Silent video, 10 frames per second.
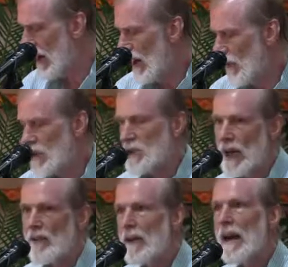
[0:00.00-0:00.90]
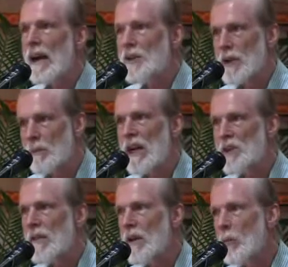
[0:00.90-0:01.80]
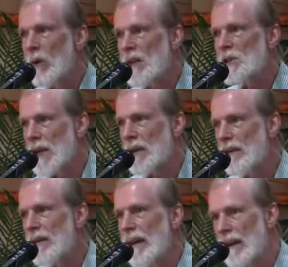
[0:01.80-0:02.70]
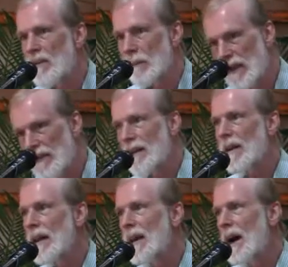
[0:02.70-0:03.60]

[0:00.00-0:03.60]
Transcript: which doesn't actually mention the Upanishads explicitly,